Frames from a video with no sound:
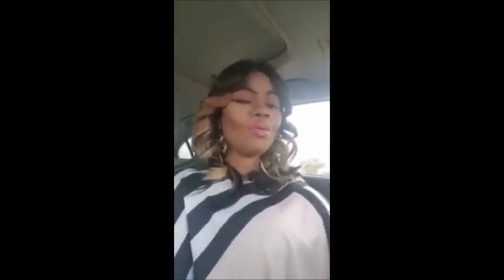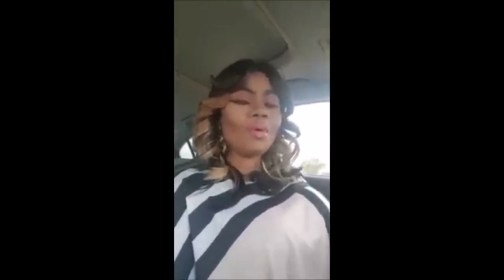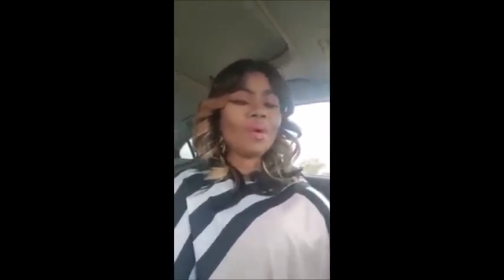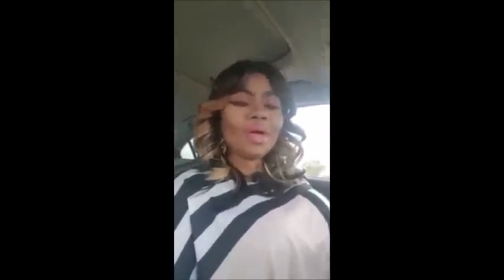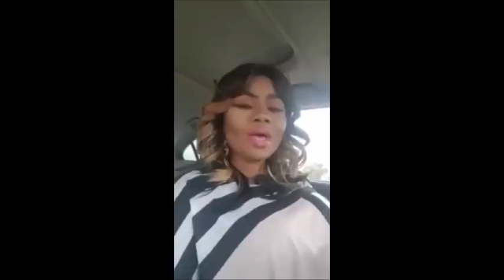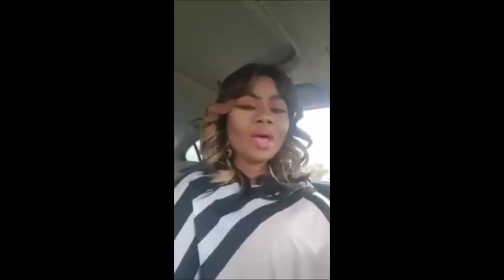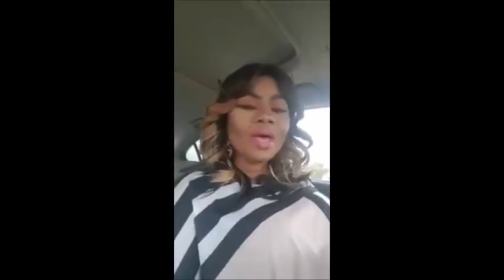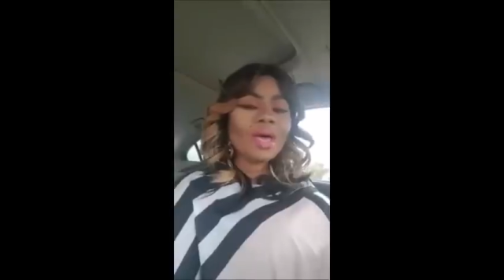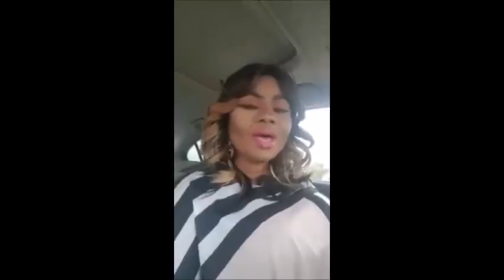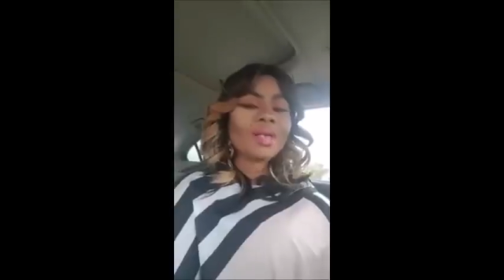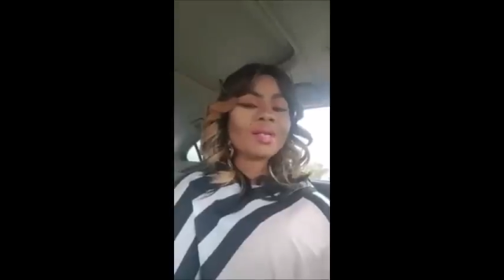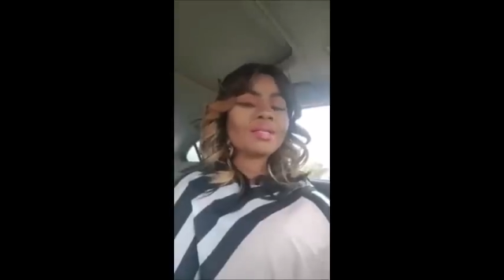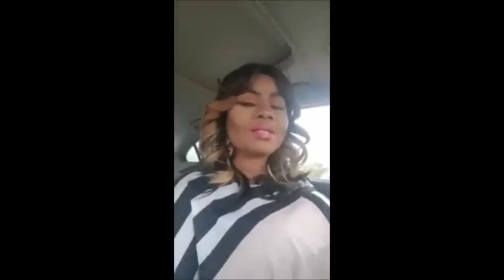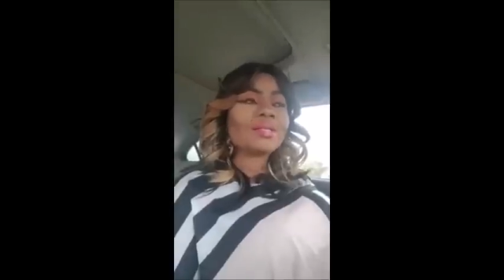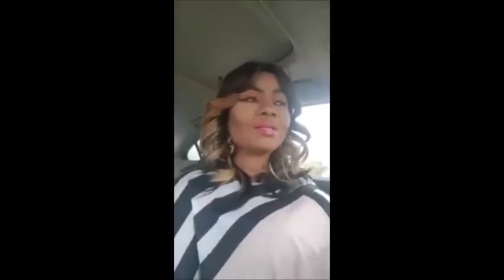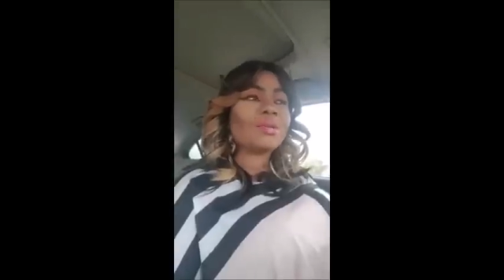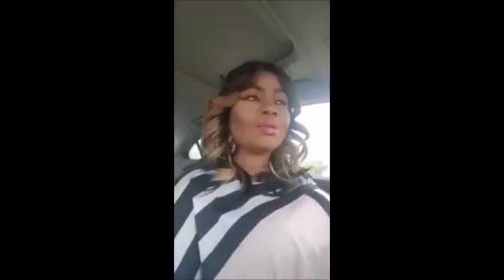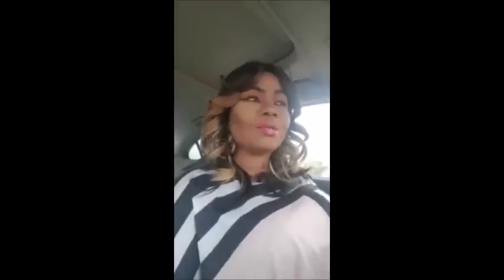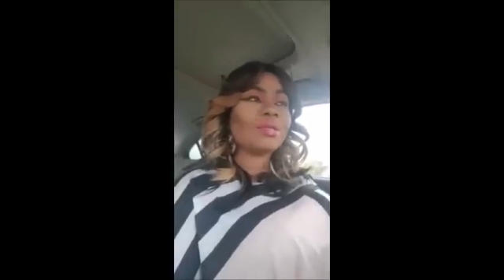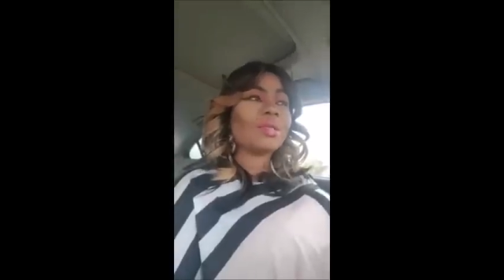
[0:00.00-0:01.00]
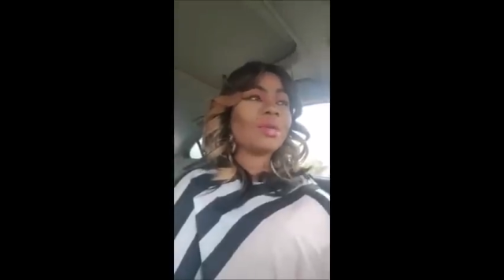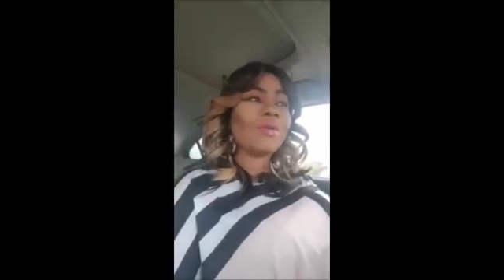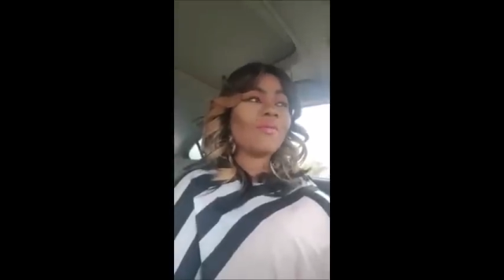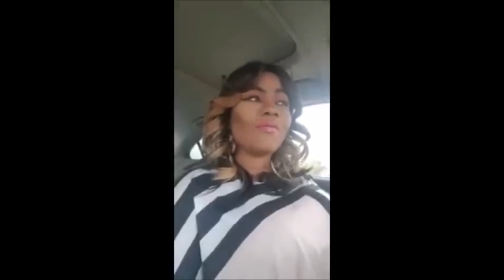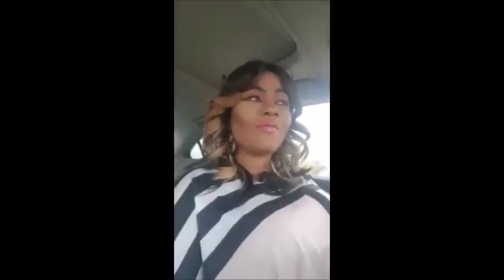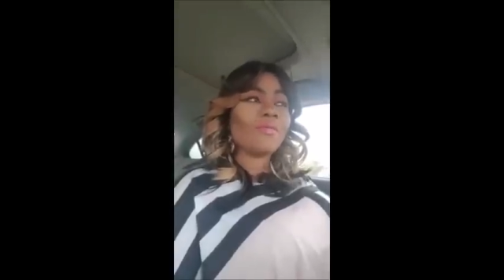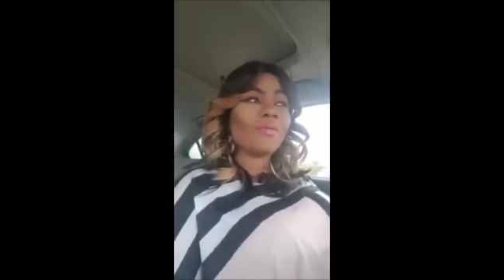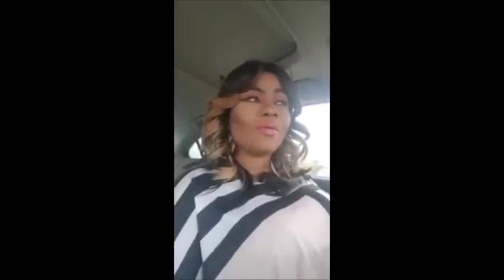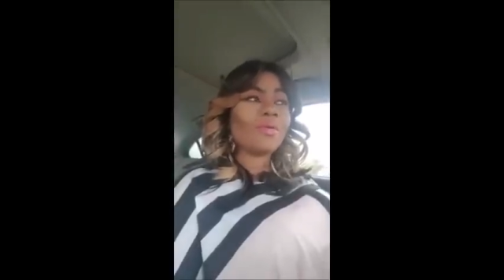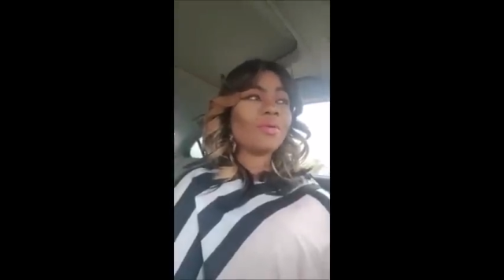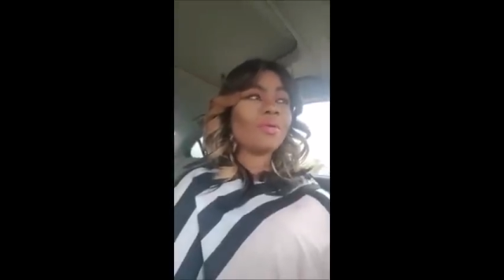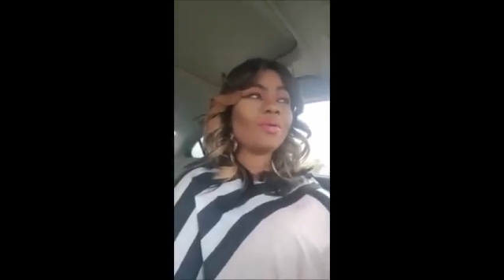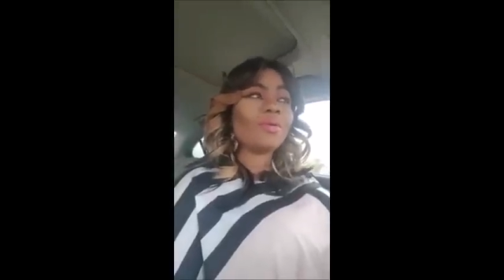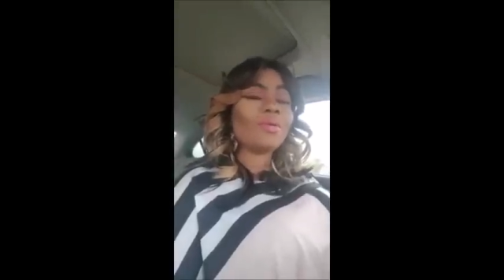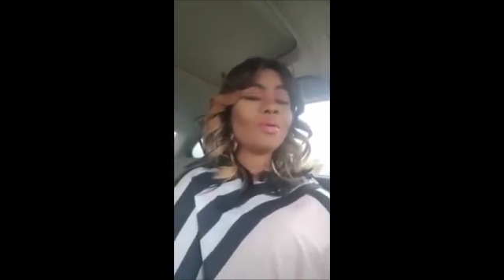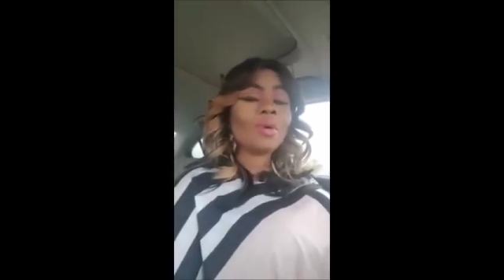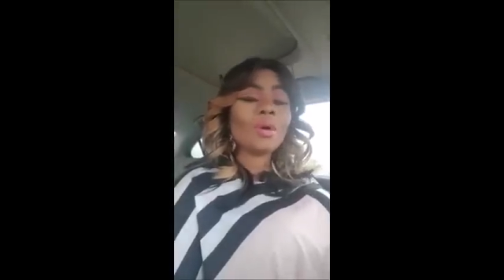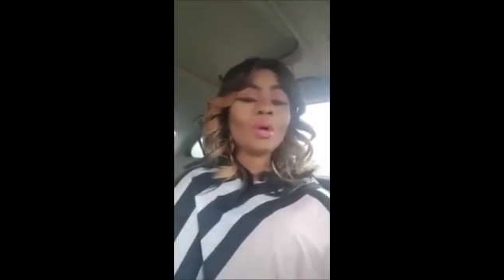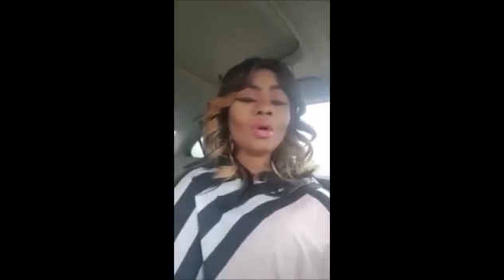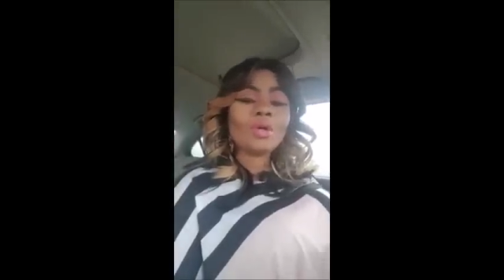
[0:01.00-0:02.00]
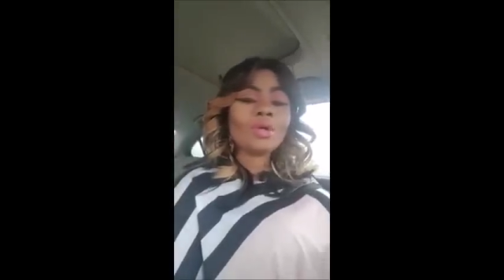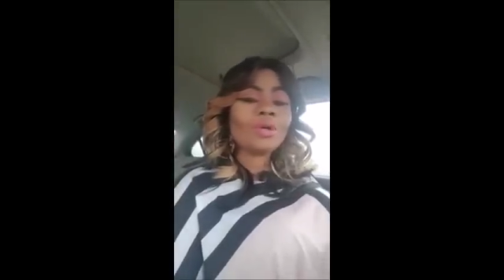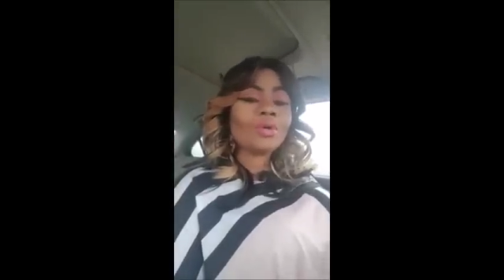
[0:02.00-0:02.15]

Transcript: through, He's still there for you.